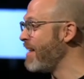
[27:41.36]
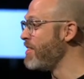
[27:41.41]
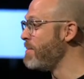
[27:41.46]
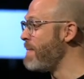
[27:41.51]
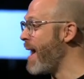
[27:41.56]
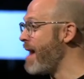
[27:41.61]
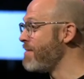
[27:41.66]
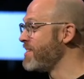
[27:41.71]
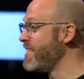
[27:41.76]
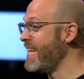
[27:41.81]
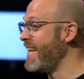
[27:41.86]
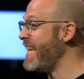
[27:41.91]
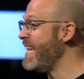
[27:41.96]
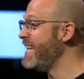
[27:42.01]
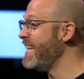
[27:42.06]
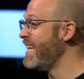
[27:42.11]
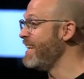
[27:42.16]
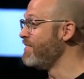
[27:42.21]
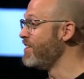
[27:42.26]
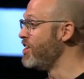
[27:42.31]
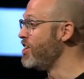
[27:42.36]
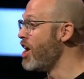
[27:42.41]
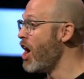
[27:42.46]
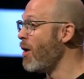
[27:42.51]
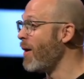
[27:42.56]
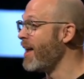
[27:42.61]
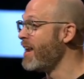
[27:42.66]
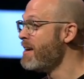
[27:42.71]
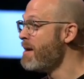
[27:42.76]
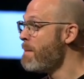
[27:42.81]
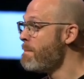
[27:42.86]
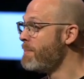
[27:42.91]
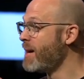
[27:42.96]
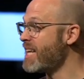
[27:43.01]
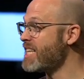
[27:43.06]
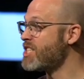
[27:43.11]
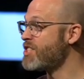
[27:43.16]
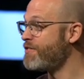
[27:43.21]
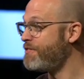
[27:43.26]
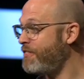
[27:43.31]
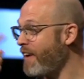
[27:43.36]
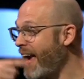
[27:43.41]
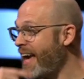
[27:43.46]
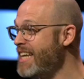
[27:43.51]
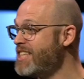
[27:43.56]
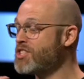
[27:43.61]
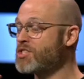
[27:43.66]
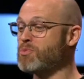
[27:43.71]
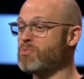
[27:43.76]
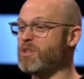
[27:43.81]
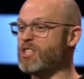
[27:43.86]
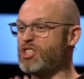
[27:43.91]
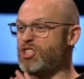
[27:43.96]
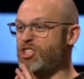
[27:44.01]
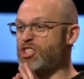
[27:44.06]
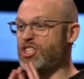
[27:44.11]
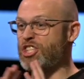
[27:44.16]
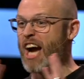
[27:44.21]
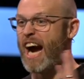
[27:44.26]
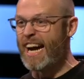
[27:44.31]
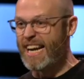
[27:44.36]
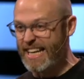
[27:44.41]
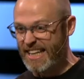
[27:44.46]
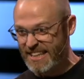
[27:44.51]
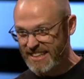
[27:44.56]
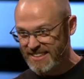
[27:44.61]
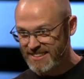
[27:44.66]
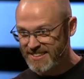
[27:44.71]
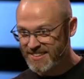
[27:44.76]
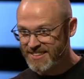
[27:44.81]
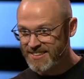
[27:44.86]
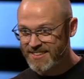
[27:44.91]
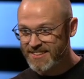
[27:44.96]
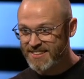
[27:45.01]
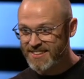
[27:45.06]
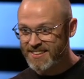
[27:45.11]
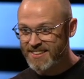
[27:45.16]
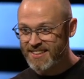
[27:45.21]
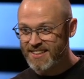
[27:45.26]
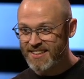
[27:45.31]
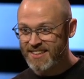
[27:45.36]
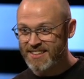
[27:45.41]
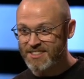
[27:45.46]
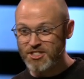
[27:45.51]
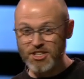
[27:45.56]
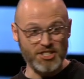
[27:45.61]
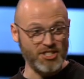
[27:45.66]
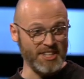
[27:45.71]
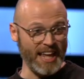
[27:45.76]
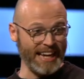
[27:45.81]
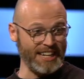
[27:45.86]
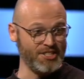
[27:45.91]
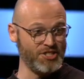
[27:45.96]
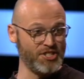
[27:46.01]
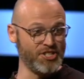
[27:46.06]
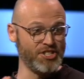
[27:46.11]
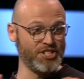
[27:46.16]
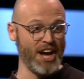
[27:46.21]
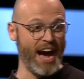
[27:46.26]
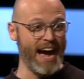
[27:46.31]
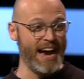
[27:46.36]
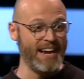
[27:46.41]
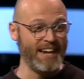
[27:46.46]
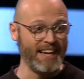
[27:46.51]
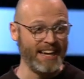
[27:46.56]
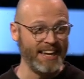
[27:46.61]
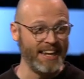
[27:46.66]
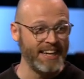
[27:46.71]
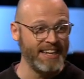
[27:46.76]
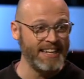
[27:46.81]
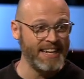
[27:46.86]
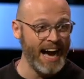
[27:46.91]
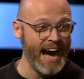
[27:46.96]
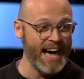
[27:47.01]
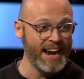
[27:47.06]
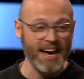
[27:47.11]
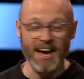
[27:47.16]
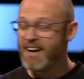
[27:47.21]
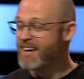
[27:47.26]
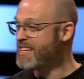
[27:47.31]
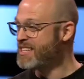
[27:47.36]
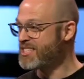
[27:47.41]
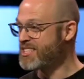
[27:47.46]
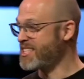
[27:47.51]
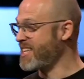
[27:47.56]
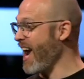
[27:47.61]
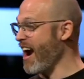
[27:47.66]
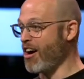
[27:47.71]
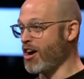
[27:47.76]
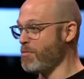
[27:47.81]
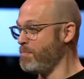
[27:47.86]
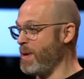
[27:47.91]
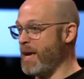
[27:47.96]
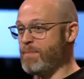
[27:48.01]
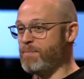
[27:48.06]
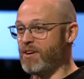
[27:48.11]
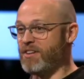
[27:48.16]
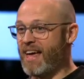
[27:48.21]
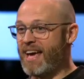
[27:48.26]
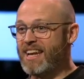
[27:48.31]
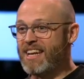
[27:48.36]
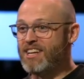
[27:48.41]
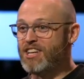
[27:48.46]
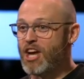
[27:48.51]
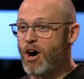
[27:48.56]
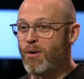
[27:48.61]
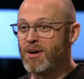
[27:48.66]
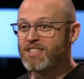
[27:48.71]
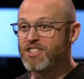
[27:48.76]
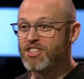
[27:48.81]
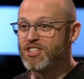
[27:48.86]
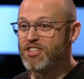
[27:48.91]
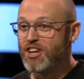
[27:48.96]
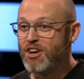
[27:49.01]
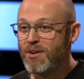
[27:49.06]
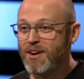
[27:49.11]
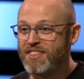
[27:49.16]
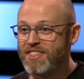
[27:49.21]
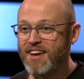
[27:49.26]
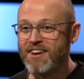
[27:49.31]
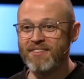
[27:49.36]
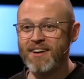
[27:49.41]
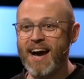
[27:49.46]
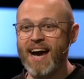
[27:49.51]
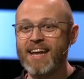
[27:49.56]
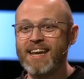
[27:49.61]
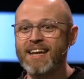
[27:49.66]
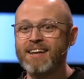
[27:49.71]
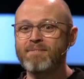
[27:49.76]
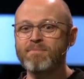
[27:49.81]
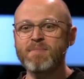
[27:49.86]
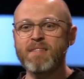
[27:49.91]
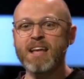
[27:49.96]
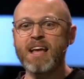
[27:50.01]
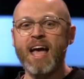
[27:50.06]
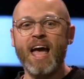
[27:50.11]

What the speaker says: down the mountain and he didn't even know it, but his face was shining, just like shining. And it kind of scared people. They didn't know what to do with it, right? And